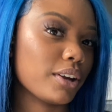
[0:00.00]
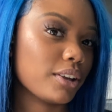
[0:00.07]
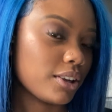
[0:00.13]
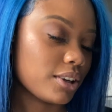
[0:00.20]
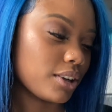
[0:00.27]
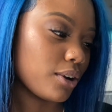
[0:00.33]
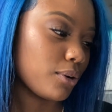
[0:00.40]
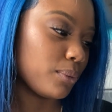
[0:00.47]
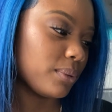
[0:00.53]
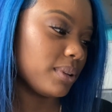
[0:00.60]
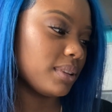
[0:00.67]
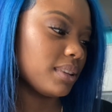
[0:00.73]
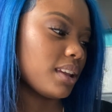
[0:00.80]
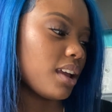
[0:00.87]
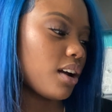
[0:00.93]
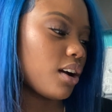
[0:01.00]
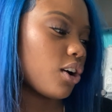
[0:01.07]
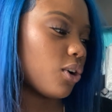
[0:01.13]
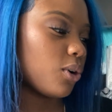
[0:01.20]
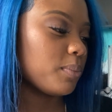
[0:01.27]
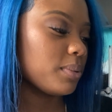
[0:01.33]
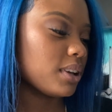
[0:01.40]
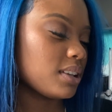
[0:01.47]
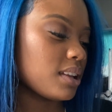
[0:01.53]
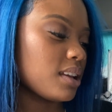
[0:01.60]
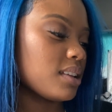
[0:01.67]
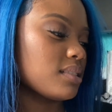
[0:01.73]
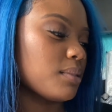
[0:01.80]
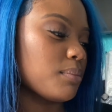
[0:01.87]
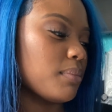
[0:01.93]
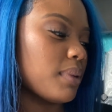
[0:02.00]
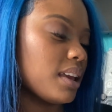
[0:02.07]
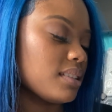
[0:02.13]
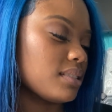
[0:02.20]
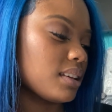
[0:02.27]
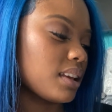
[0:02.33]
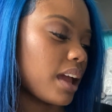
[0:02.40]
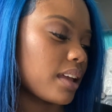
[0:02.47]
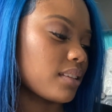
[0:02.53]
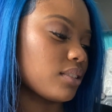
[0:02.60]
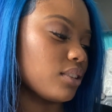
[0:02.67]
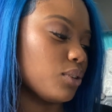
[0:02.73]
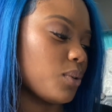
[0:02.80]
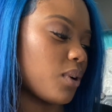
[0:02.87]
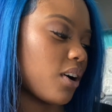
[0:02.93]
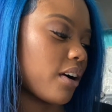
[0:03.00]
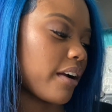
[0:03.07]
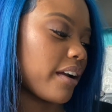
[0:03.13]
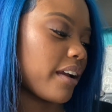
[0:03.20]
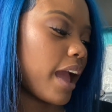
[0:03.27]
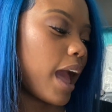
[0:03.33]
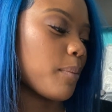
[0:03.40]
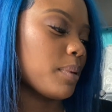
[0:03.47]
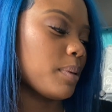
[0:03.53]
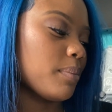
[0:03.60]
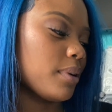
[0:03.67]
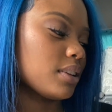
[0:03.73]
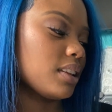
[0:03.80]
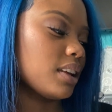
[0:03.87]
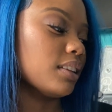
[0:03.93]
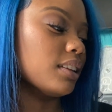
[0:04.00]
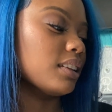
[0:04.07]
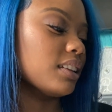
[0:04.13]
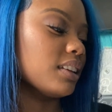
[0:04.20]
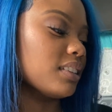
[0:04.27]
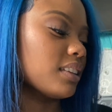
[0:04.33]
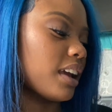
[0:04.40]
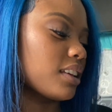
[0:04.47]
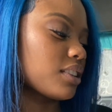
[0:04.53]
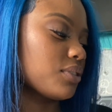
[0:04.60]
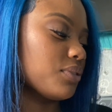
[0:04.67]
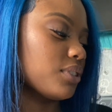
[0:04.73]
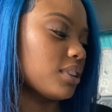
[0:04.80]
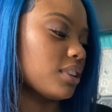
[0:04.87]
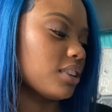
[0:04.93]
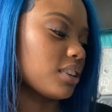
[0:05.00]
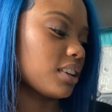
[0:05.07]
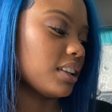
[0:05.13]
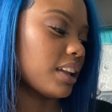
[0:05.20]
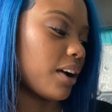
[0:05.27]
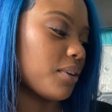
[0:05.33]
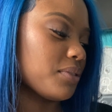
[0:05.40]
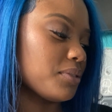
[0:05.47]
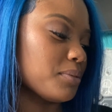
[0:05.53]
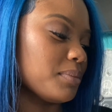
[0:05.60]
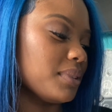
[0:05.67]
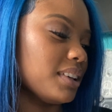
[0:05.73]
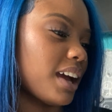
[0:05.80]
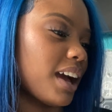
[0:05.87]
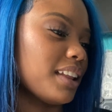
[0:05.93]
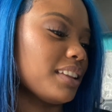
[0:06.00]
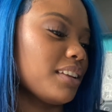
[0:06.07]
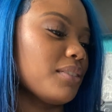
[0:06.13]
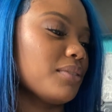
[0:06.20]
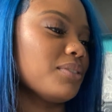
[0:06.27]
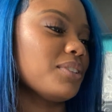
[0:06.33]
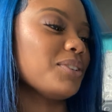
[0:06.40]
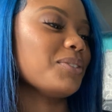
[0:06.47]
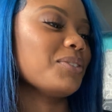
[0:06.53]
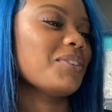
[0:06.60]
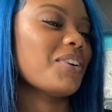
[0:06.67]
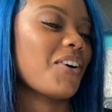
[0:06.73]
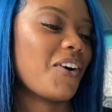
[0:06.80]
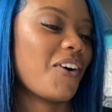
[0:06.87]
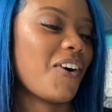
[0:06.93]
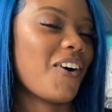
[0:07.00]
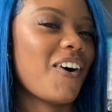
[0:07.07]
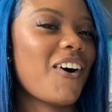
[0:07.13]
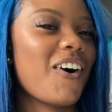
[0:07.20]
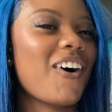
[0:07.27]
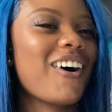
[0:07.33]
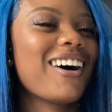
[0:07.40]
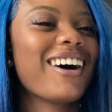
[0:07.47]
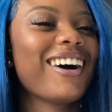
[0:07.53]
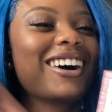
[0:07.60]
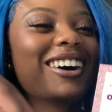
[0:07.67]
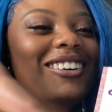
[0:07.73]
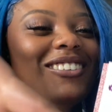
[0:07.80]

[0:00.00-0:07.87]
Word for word: you're going. Hope your day is amazing as you are. Happy birthday, Lily. Thanks for looking out for me. I love you. Aww,